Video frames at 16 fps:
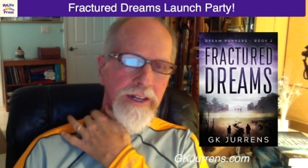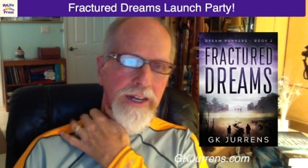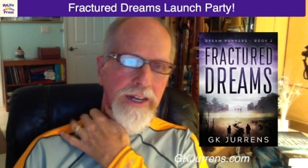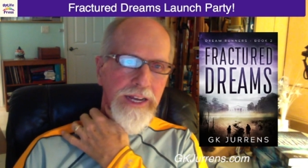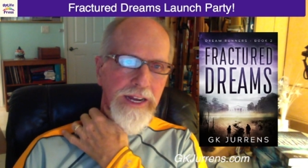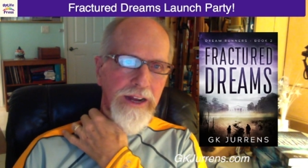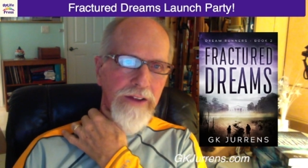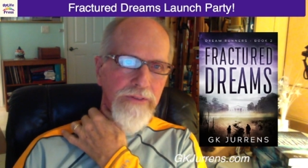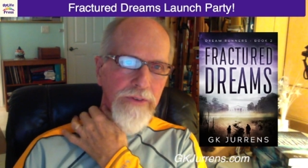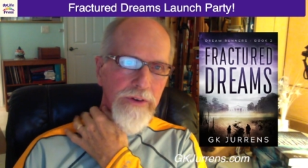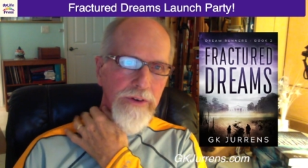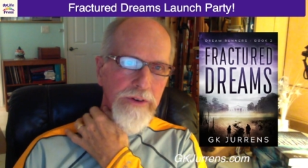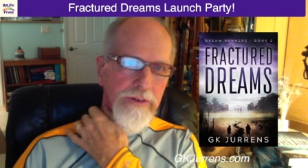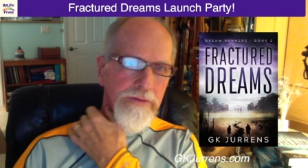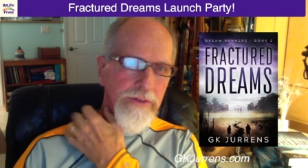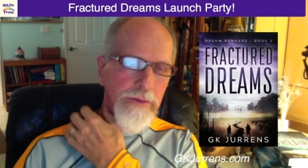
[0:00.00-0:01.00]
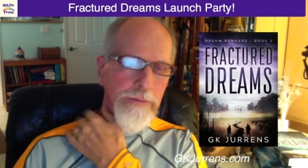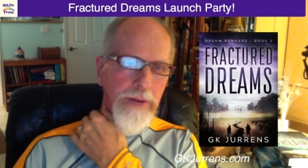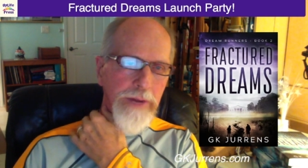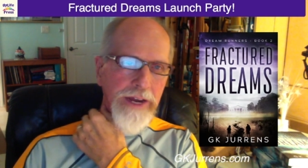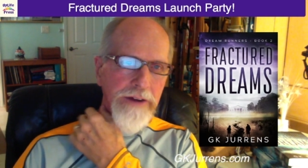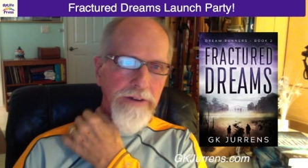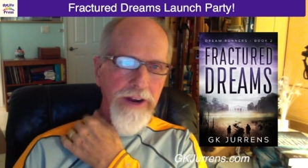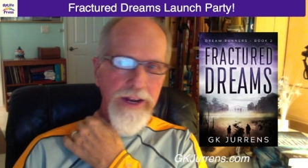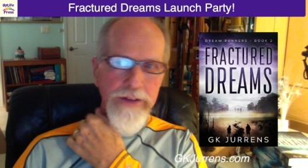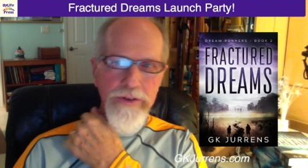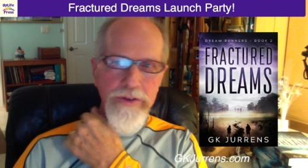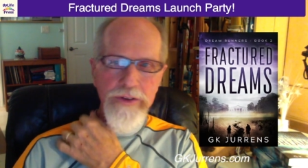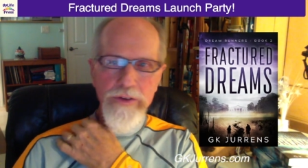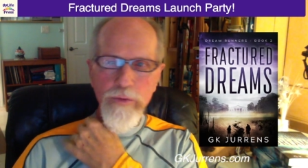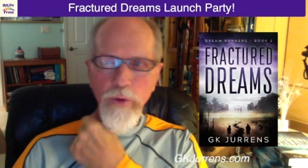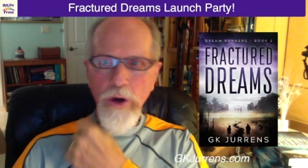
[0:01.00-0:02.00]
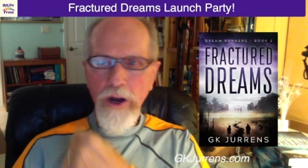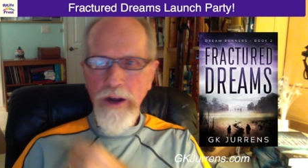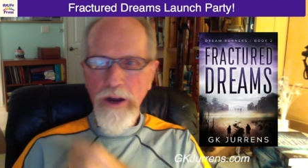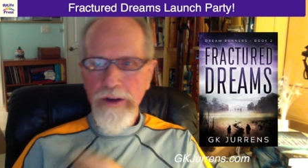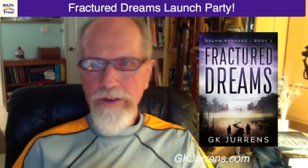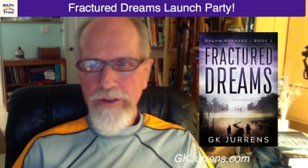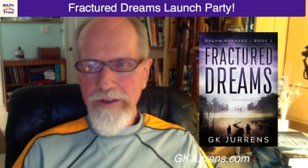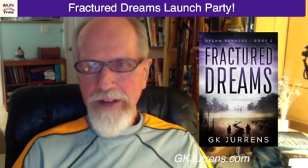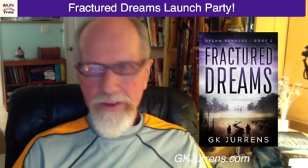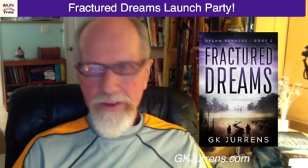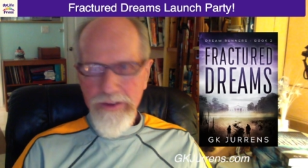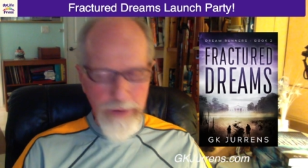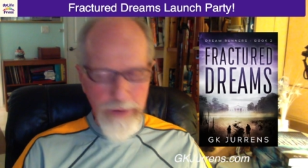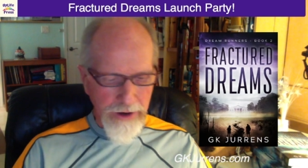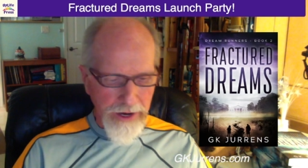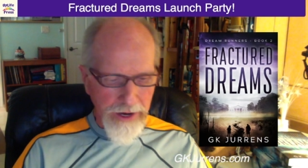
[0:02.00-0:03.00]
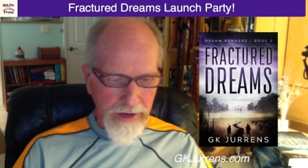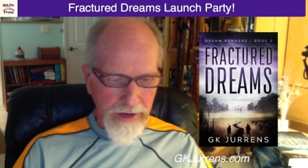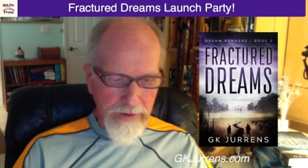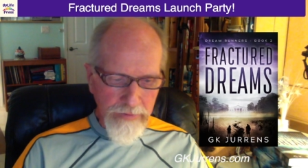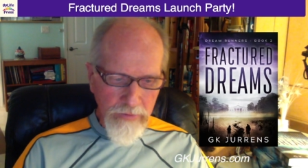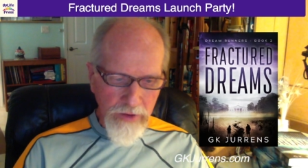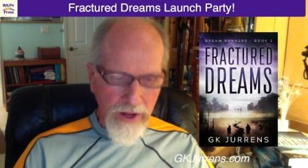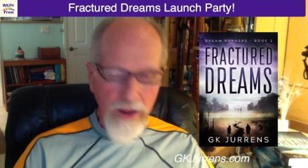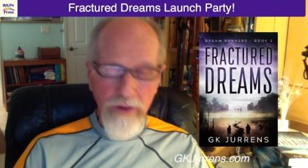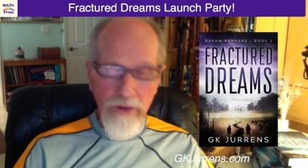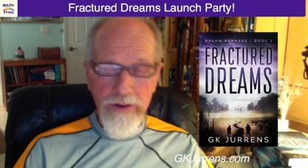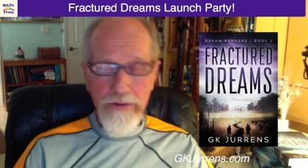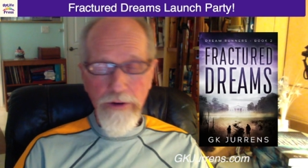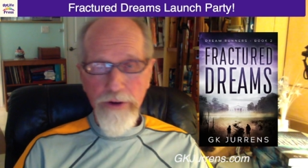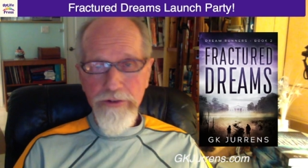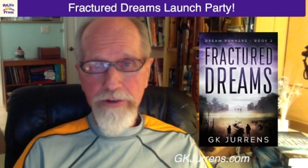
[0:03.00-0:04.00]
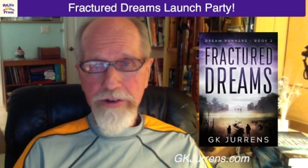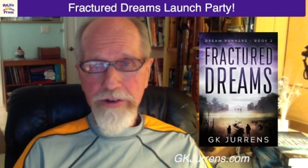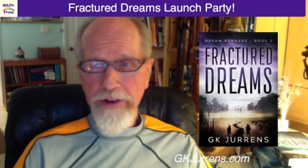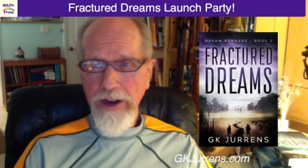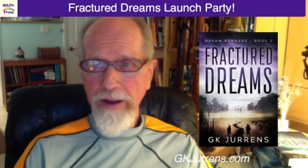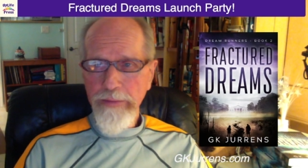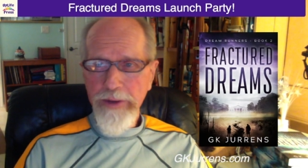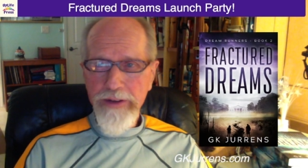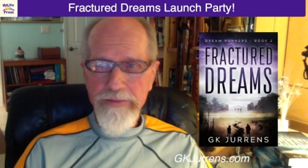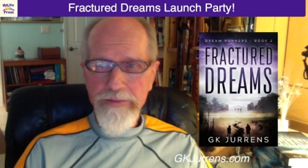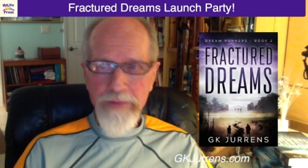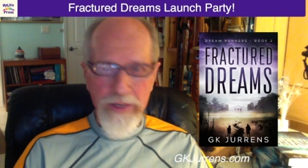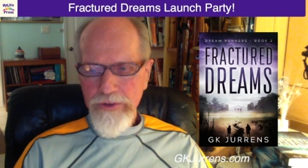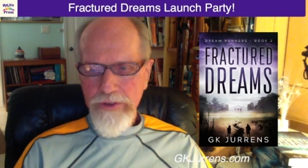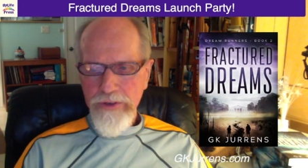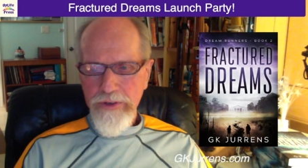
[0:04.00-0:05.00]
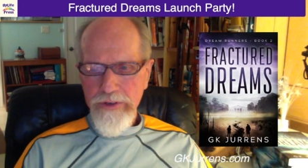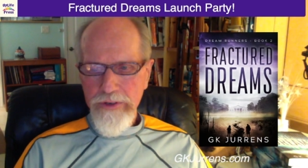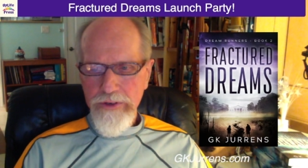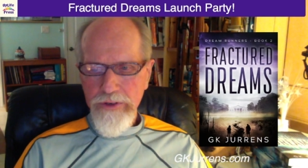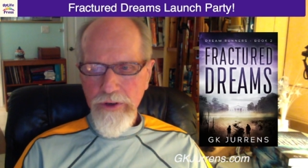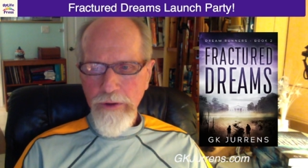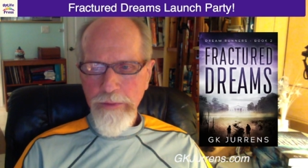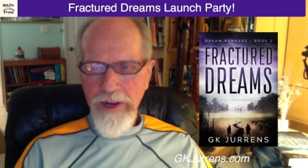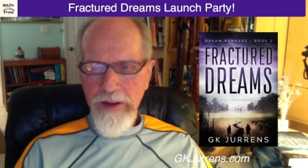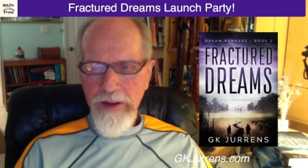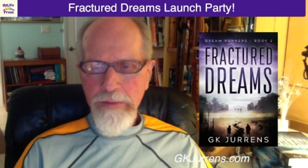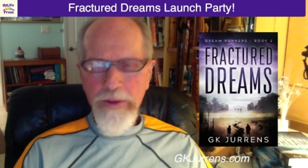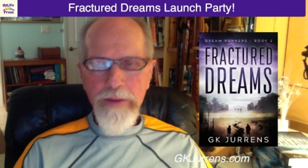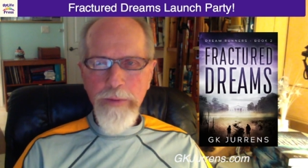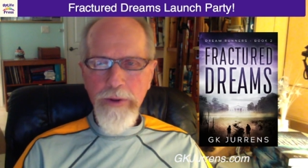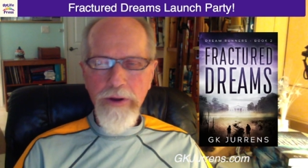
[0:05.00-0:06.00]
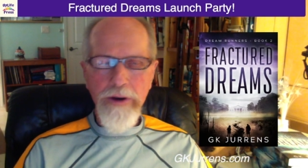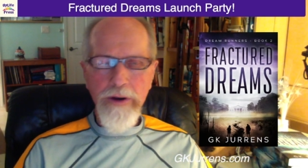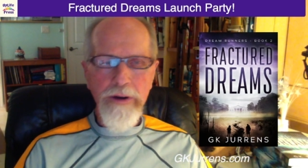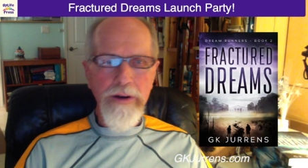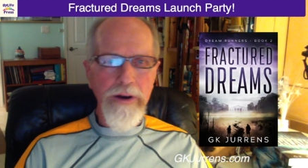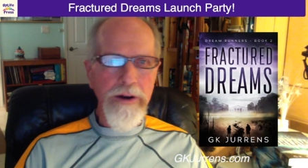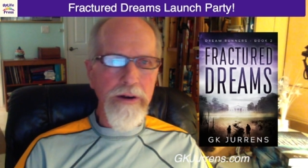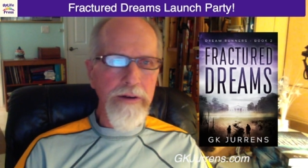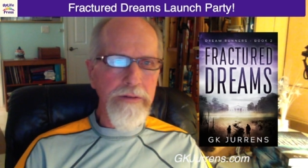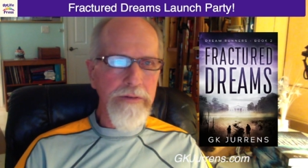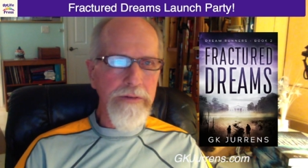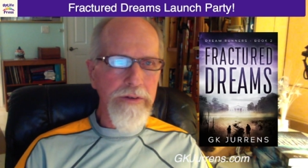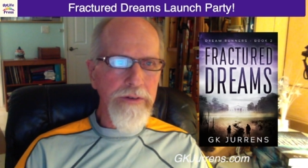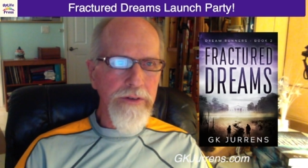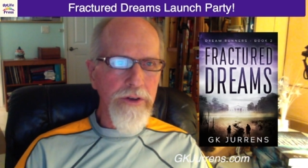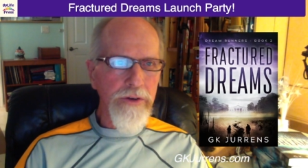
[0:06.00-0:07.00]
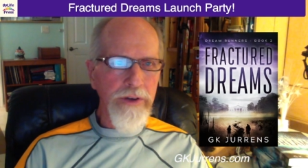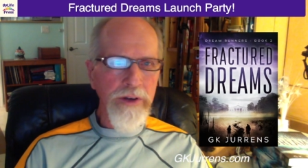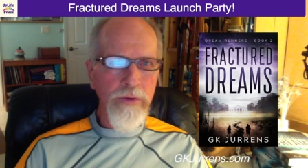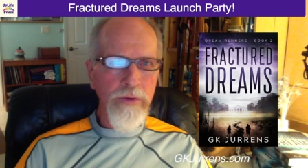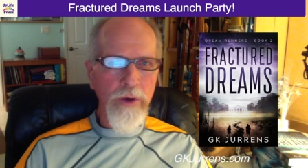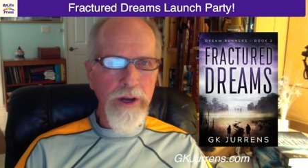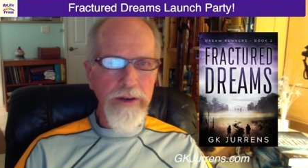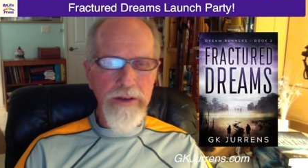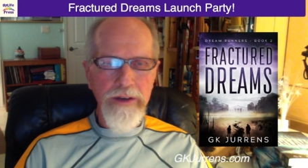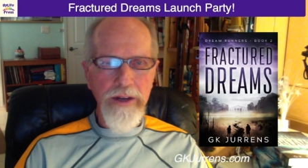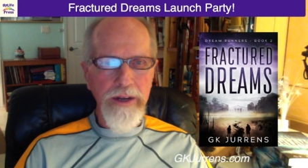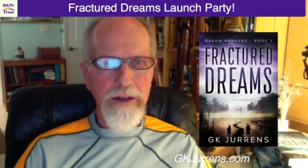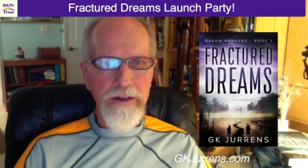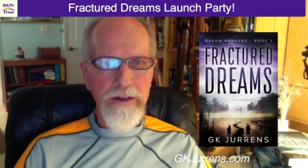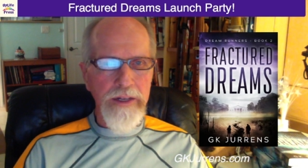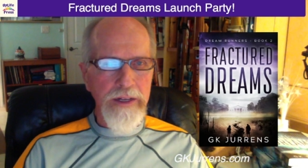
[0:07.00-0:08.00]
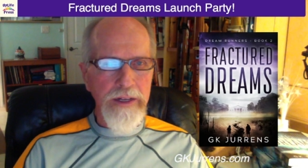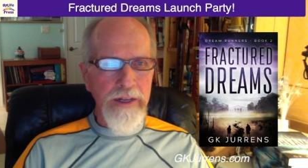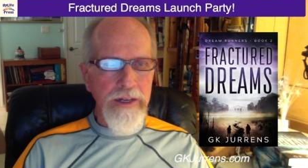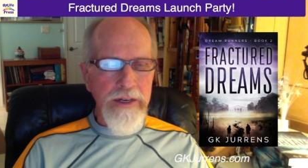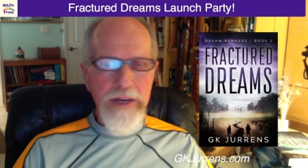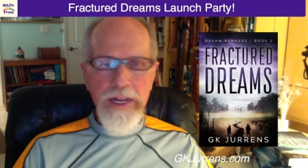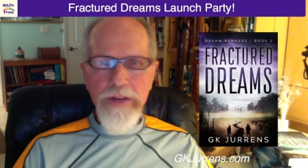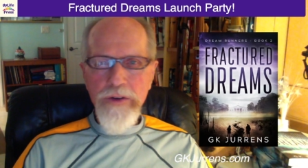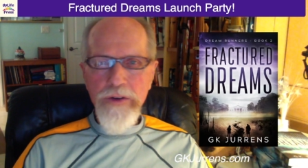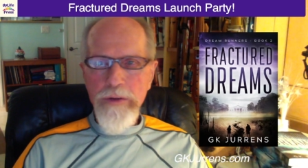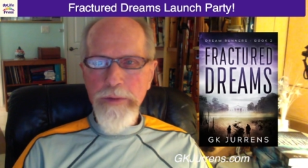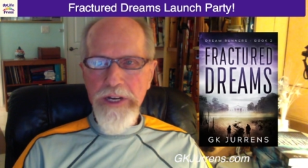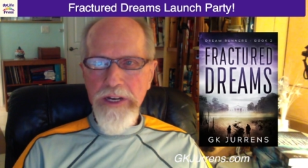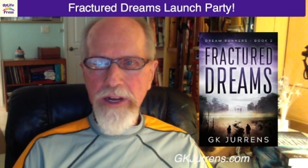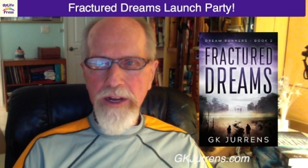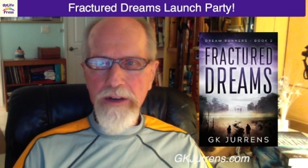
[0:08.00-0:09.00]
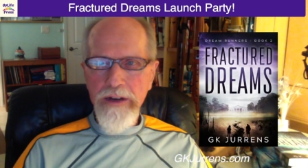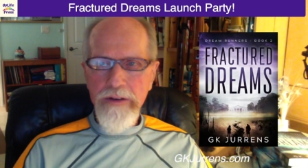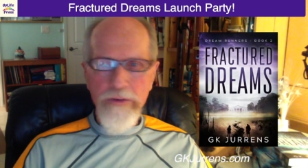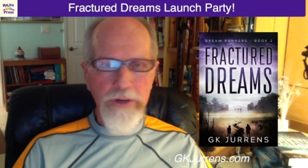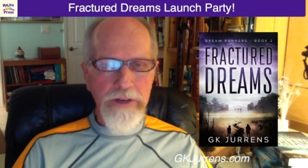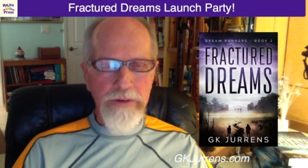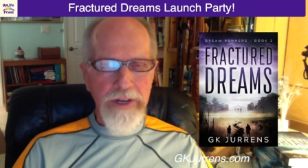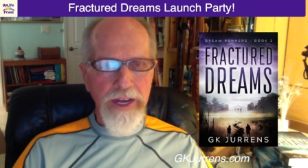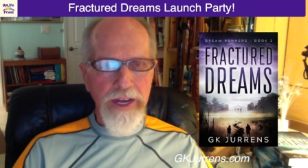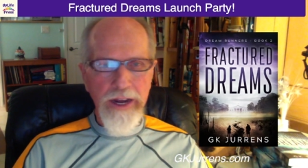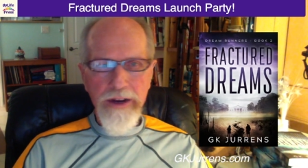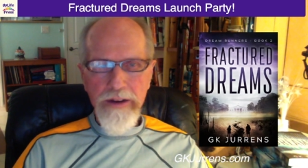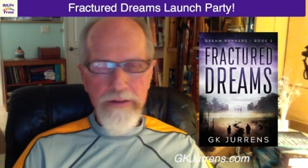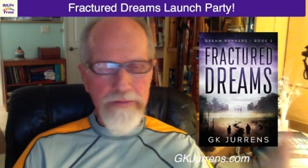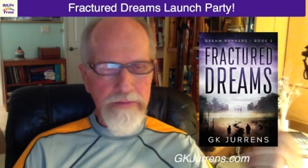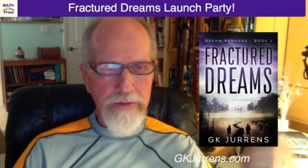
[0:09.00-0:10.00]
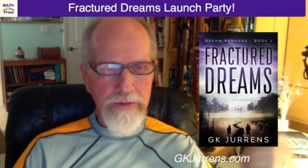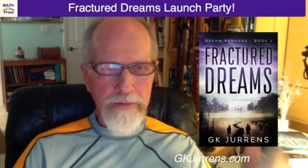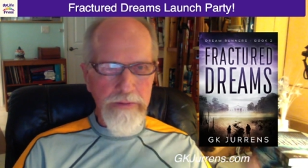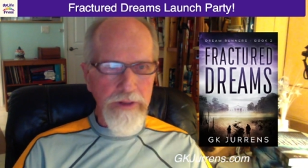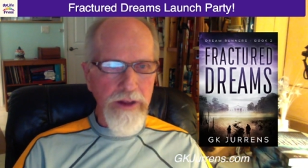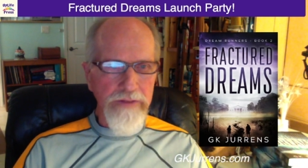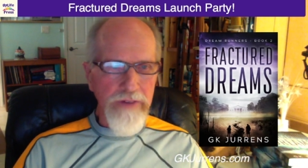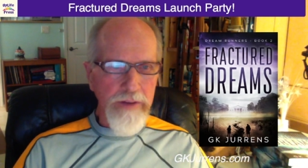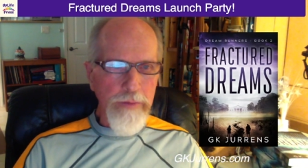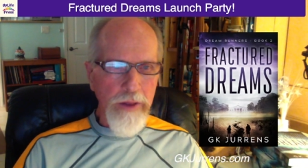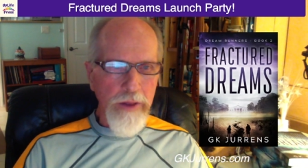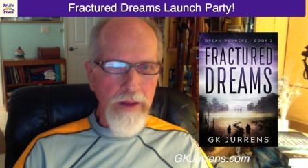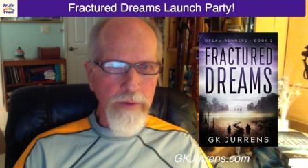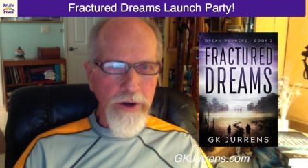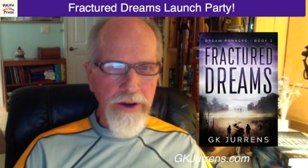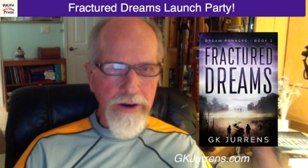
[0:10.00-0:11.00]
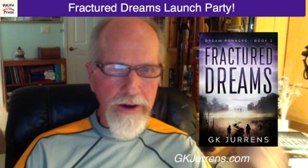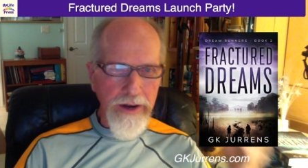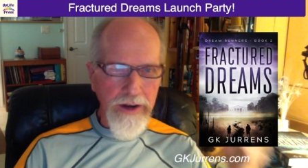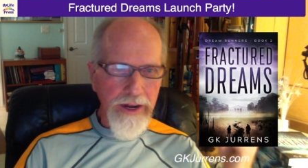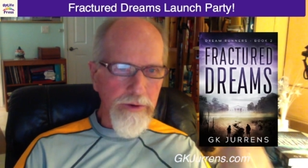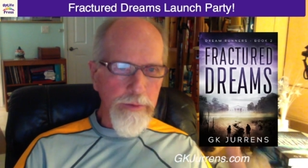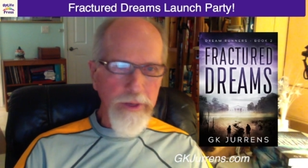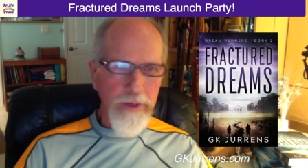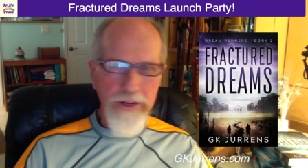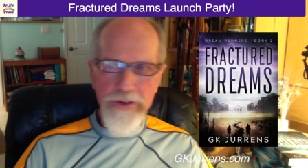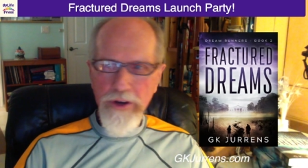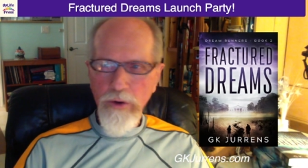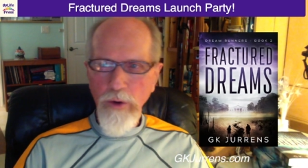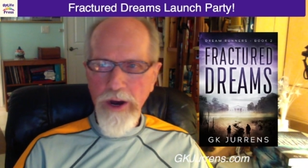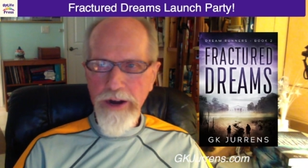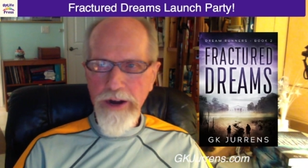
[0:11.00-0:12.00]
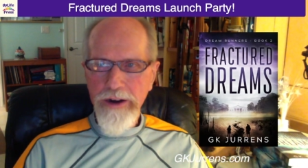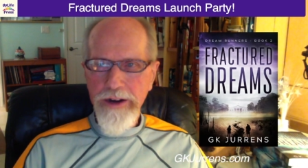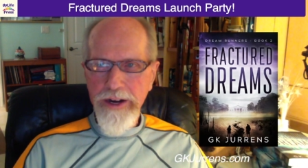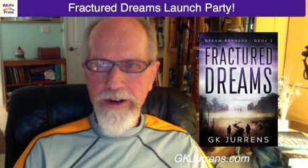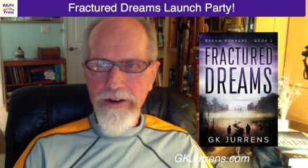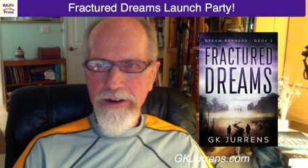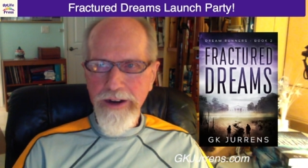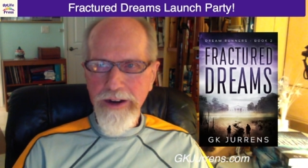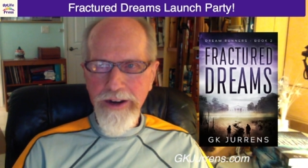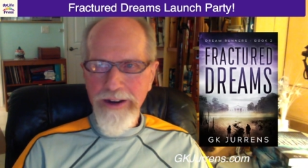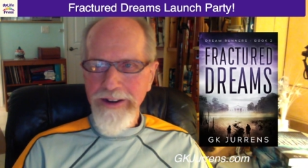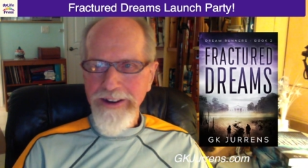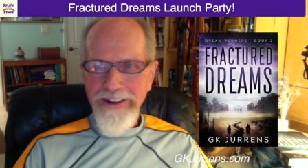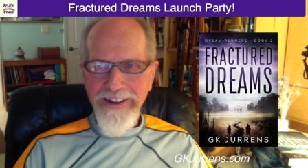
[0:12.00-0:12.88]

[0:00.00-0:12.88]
I get out for some bike rides and some walks, and that's about it. And grocery shopping. So many people are doing what needs to be done. We had a lovely plumber here today replace our water heater, and